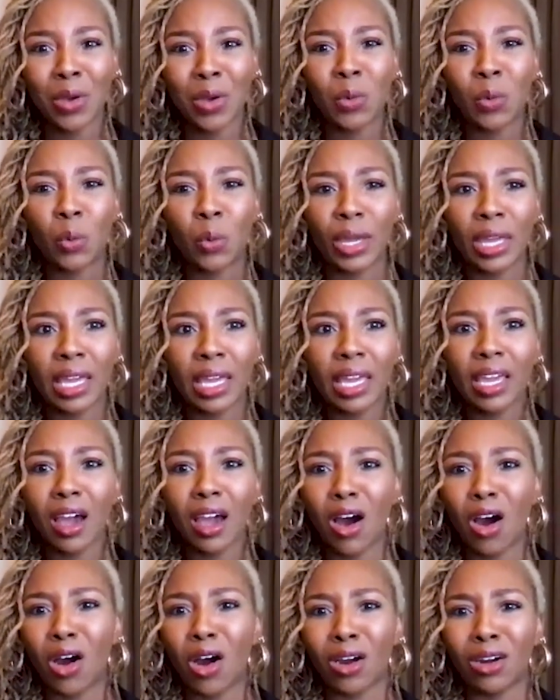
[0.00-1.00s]
we
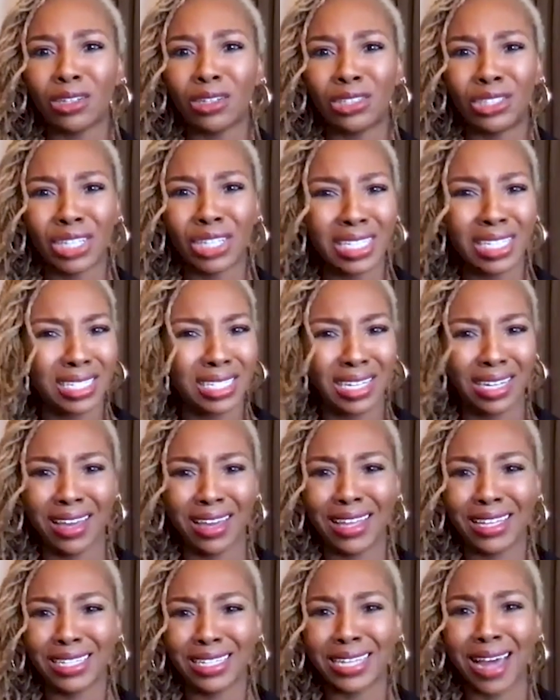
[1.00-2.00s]
are just
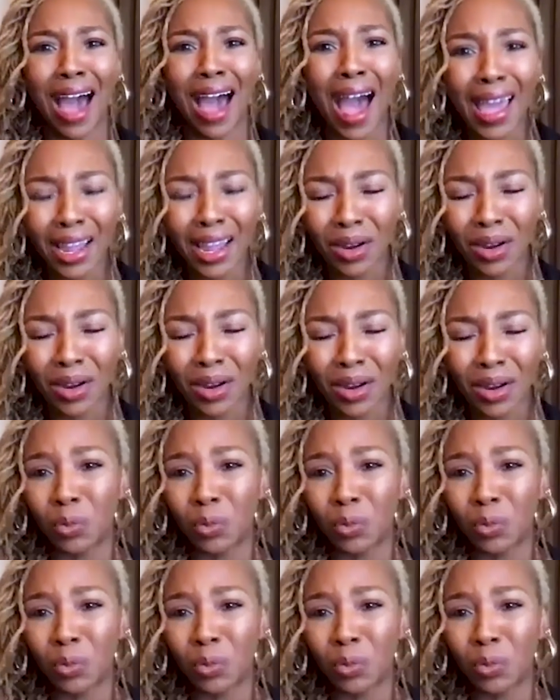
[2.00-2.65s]
tired.